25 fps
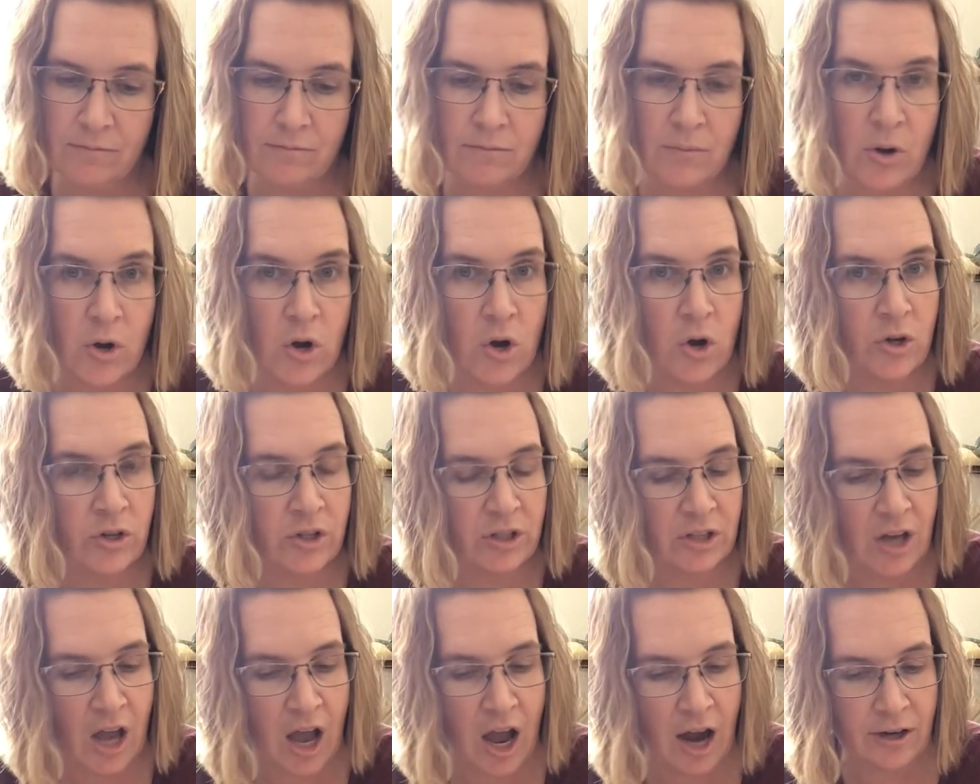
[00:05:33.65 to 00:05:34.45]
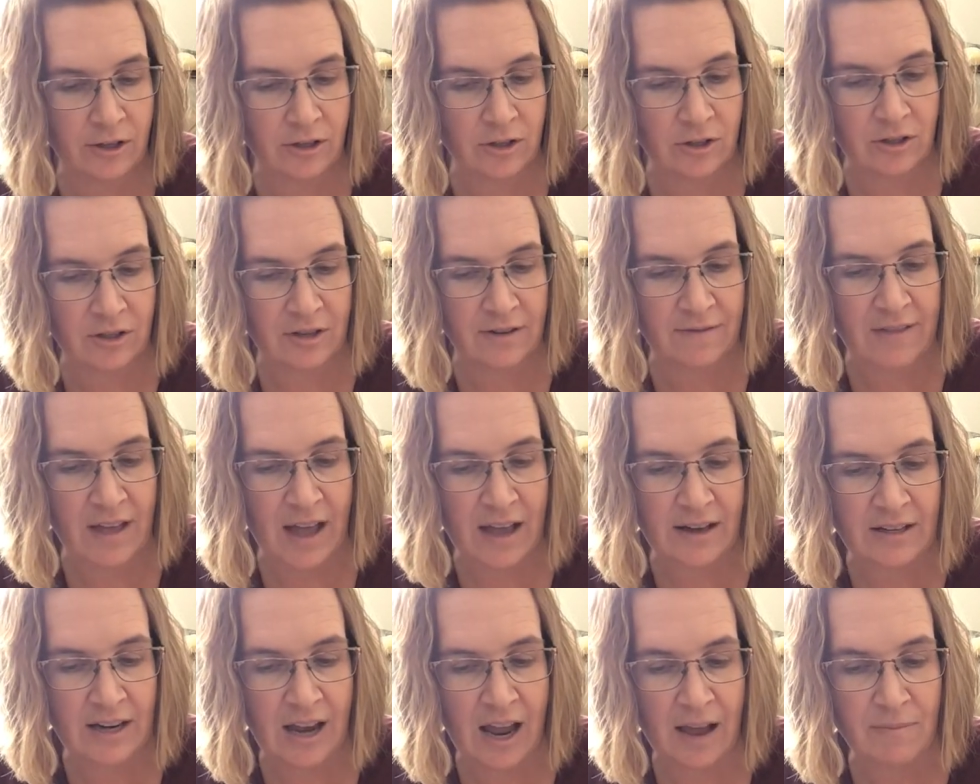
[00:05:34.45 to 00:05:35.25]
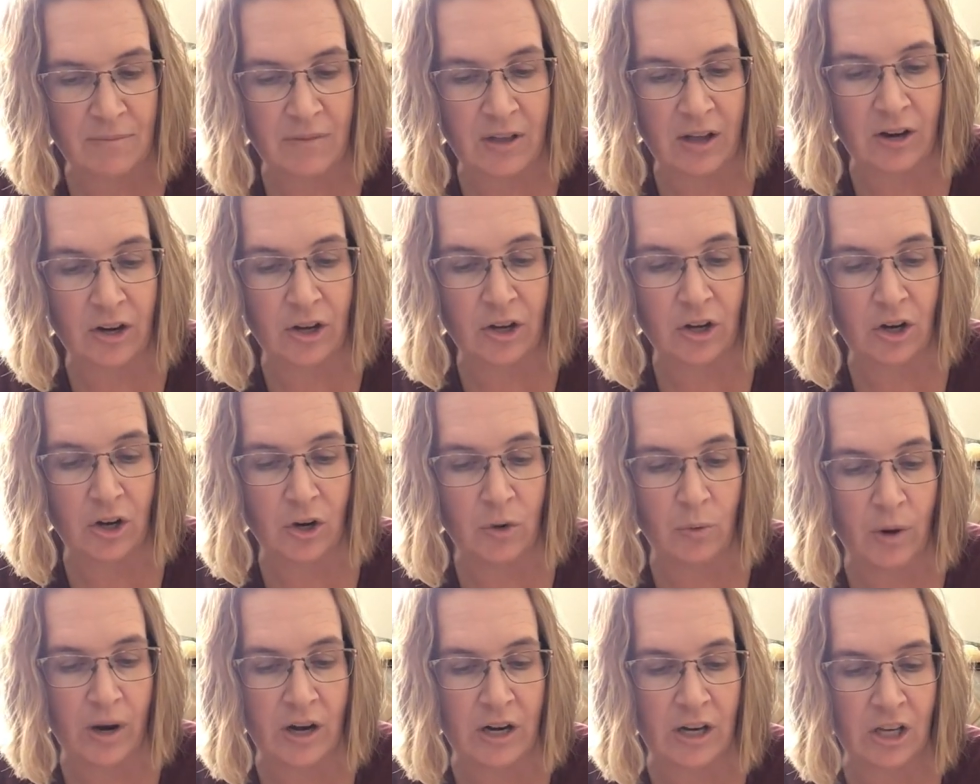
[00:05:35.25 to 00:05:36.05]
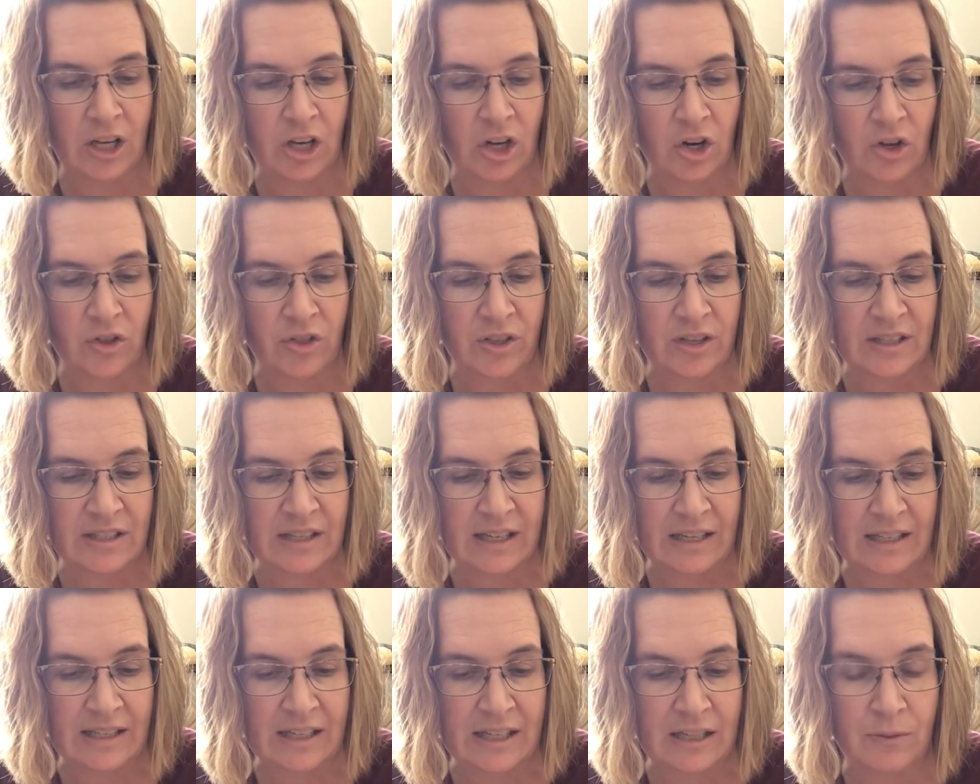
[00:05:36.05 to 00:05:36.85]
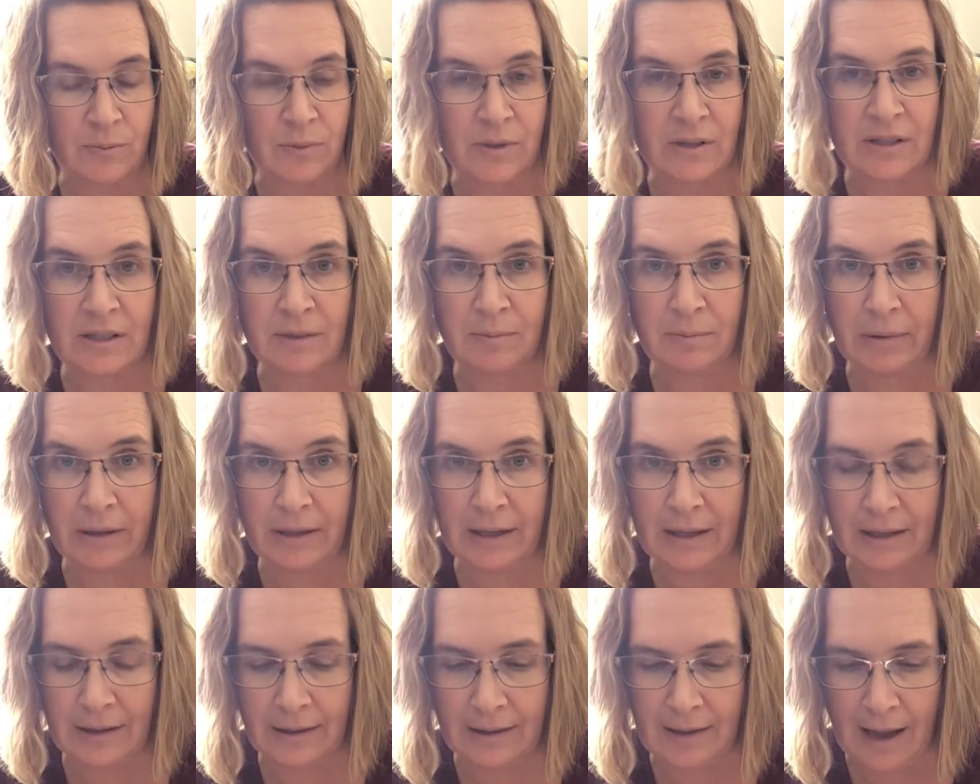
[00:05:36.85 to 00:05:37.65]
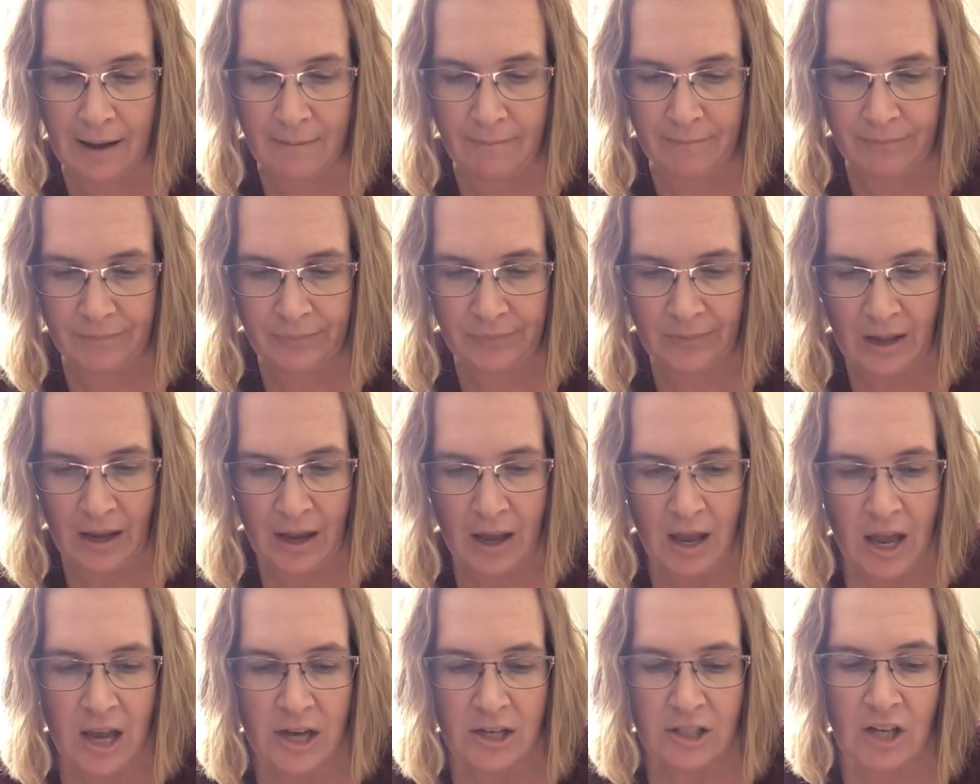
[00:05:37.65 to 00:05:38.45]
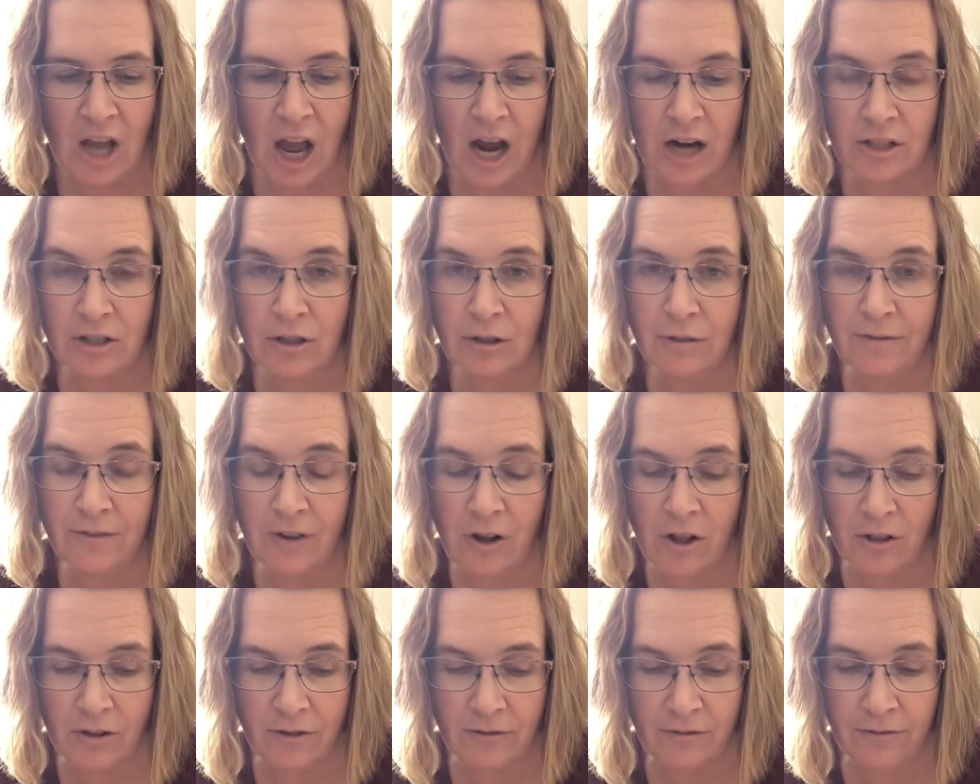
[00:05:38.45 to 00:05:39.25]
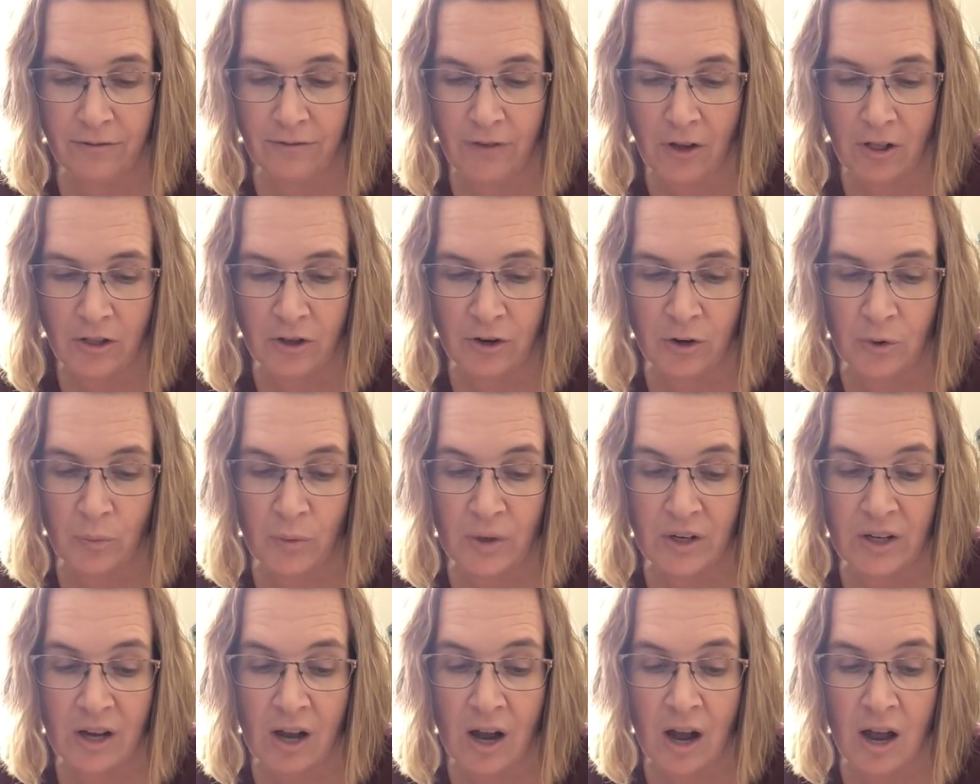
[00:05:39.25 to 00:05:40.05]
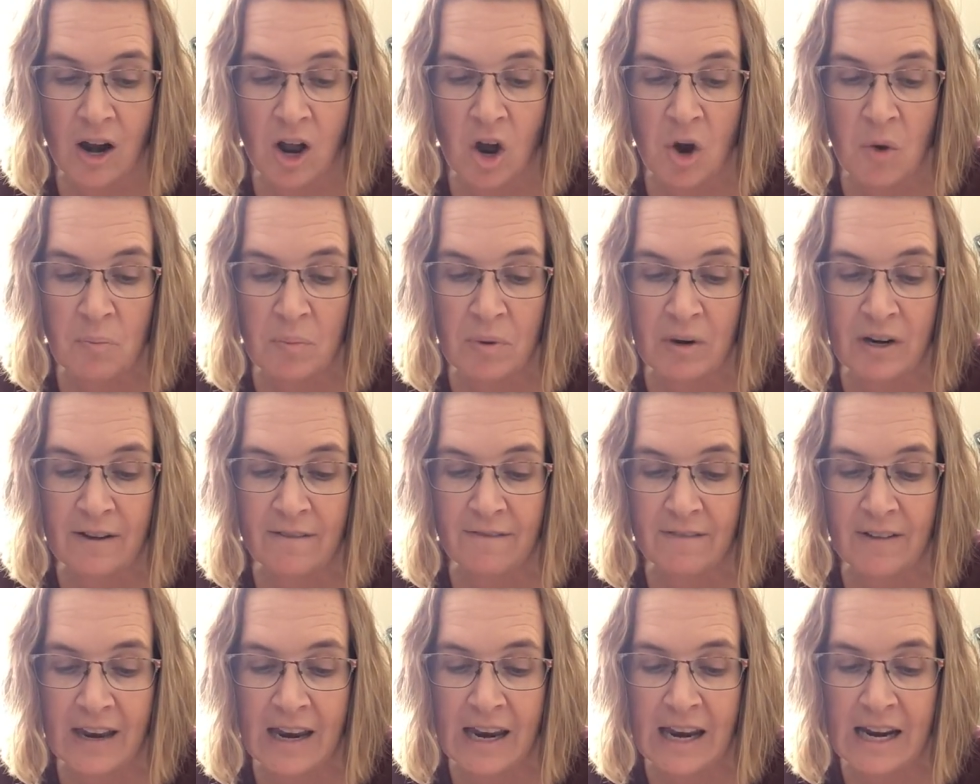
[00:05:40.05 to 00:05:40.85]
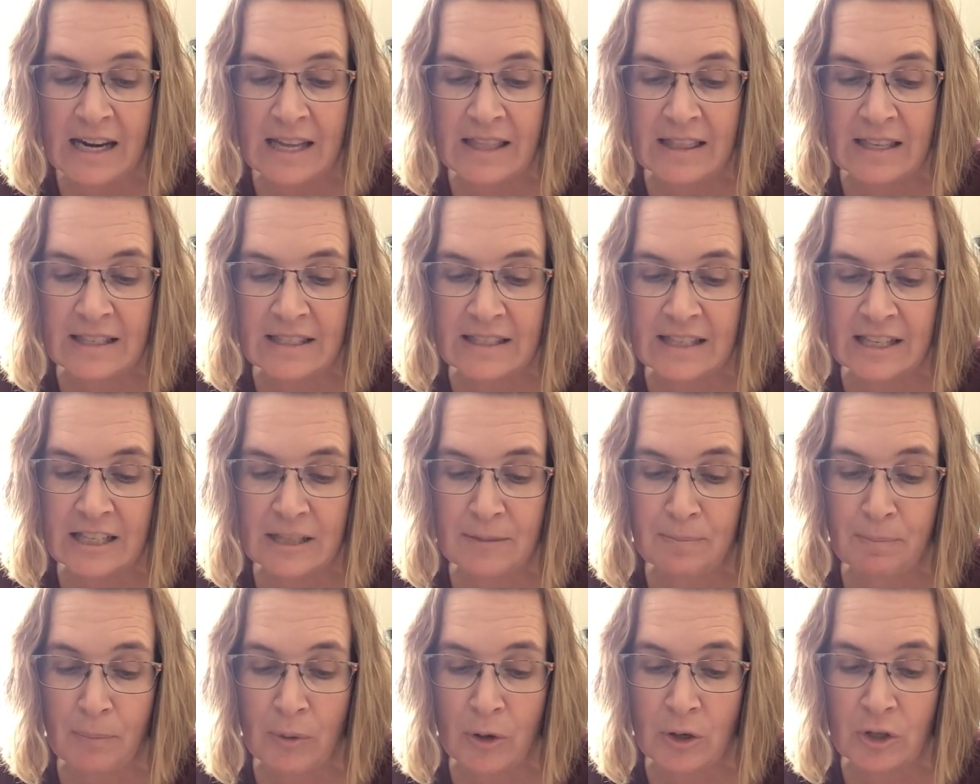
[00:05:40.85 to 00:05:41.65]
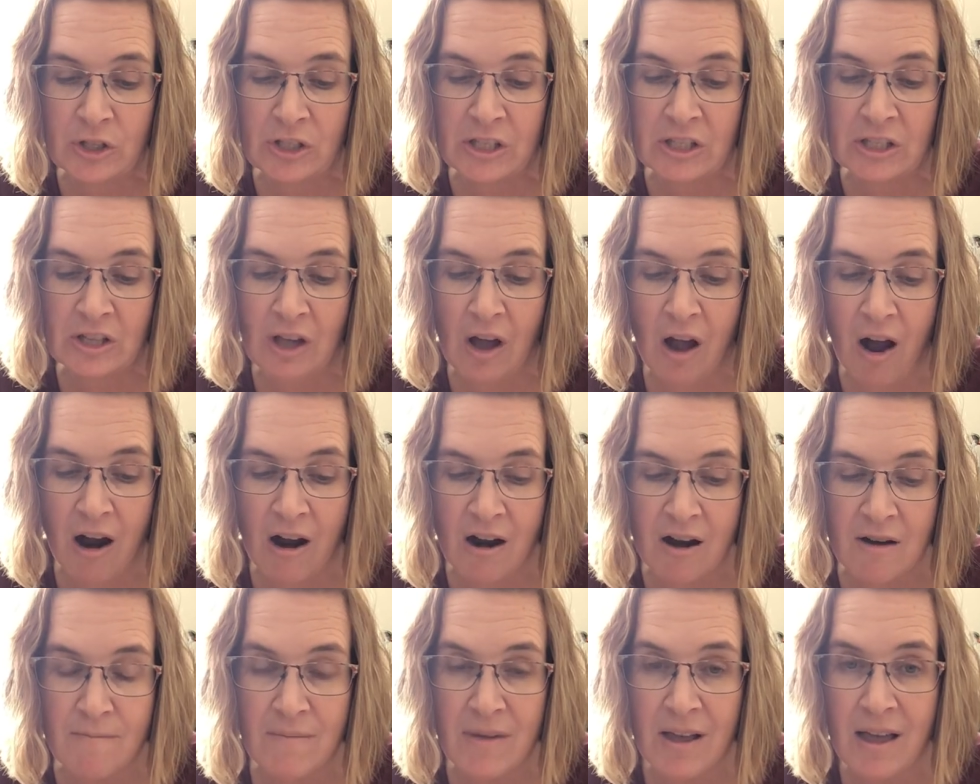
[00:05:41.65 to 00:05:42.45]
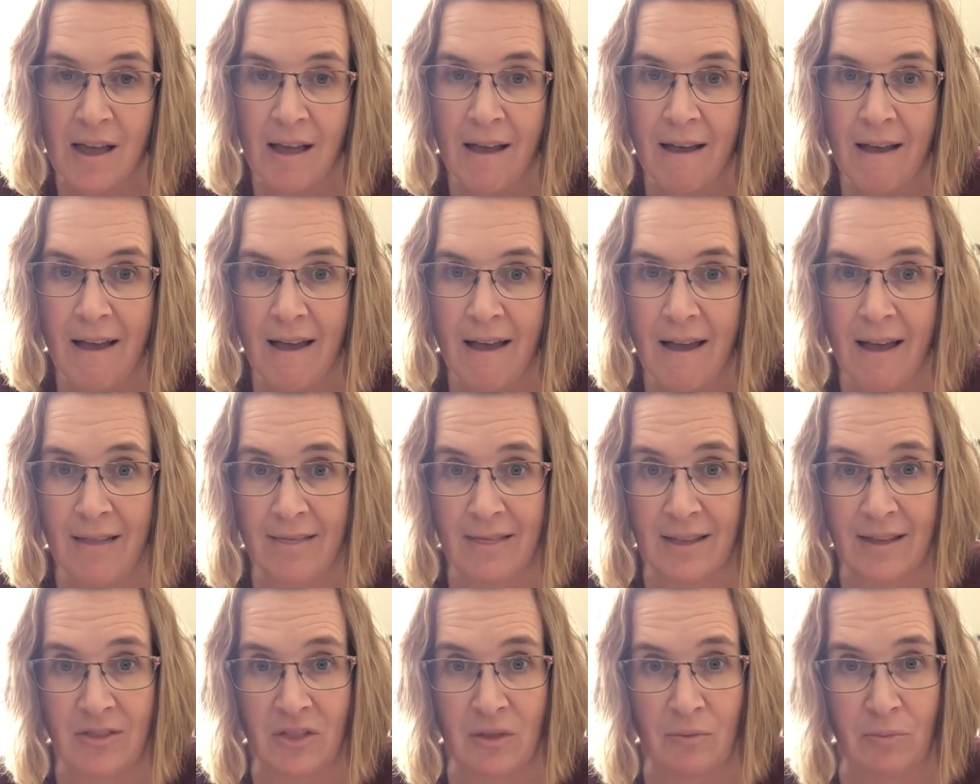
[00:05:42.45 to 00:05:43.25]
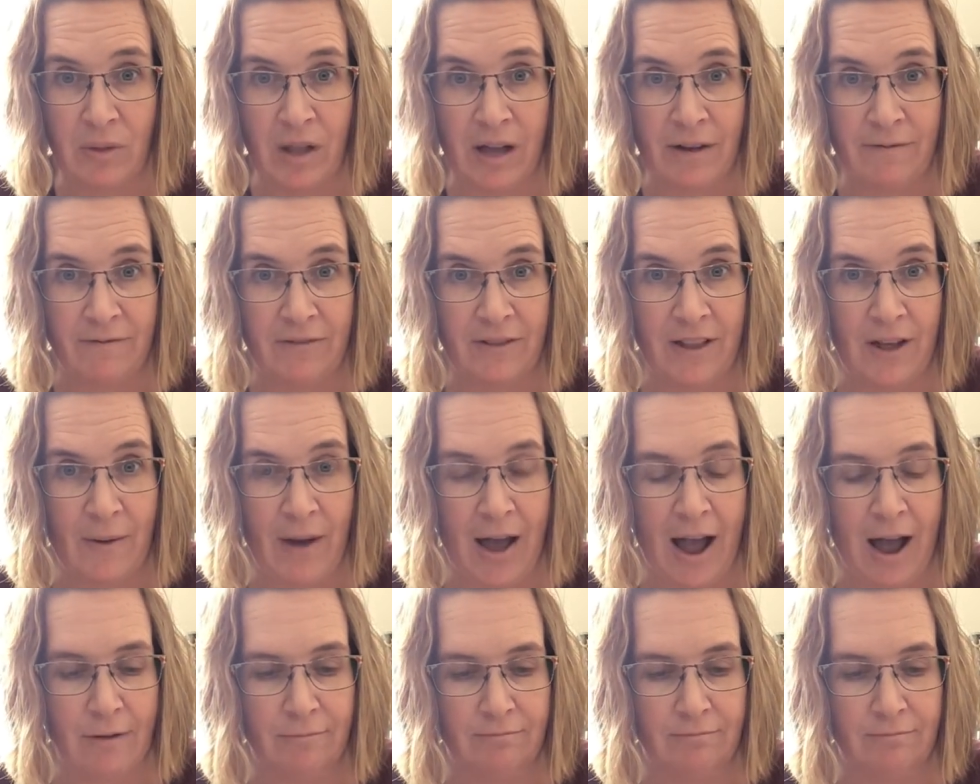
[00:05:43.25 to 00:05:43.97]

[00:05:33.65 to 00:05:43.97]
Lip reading: Most doctors of that time thought a good way to cure the sickness was to bleed them. Dr. Fuller would cut open a vein in the sick person's arm and let the blood flow out.